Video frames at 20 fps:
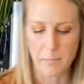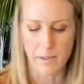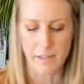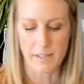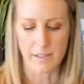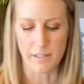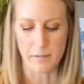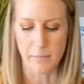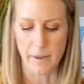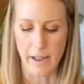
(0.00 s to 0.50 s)

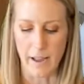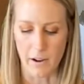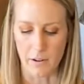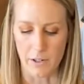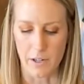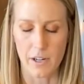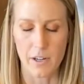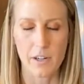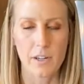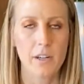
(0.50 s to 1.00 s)
Baking
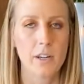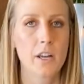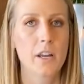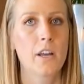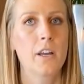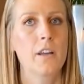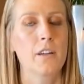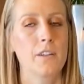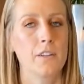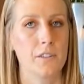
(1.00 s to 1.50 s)
powder,
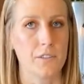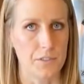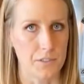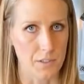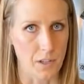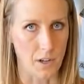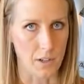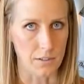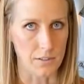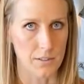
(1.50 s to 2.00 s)
your
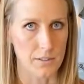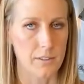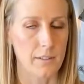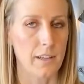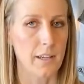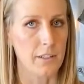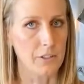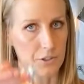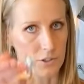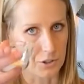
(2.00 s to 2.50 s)
salt,
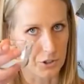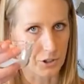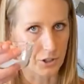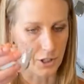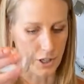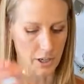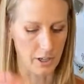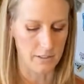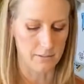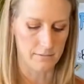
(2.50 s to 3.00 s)
and your
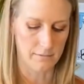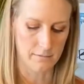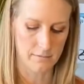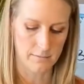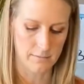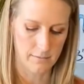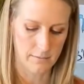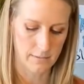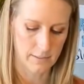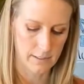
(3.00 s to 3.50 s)
sugar
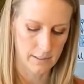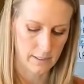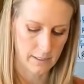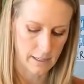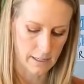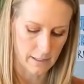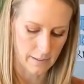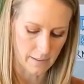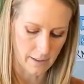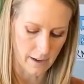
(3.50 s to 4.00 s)

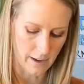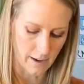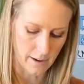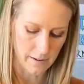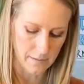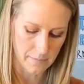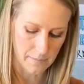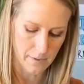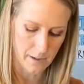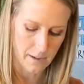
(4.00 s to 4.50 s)
in there.